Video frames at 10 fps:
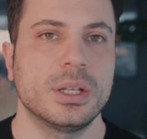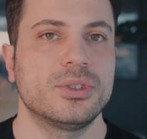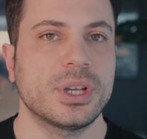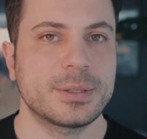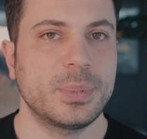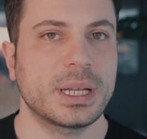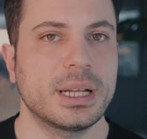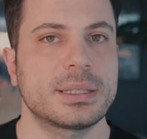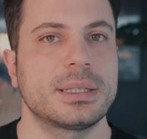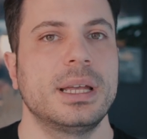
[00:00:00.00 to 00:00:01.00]
just
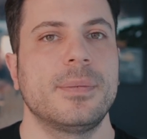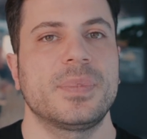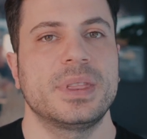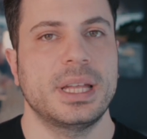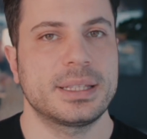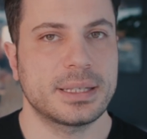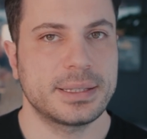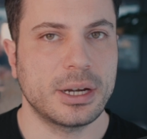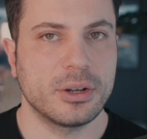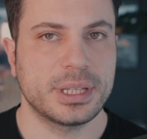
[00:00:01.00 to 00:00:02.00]
because that's a
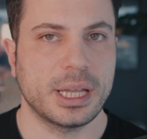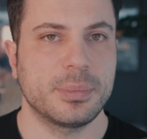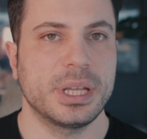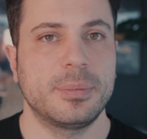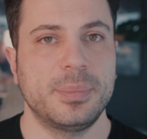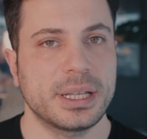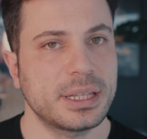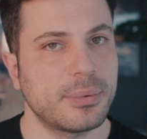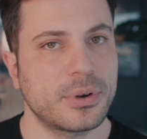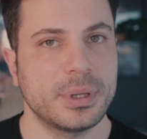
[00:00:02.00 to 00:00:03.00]
stereotype it picked
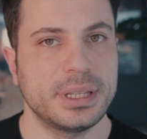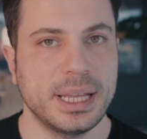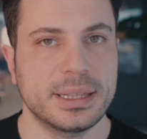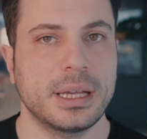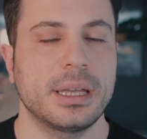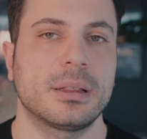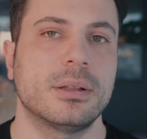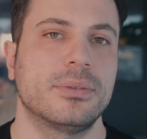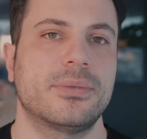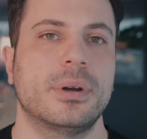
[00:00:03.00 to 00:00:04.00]
up from the data it
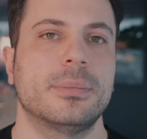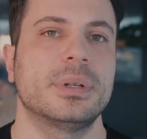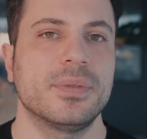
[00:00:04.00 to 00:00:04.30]
learned from.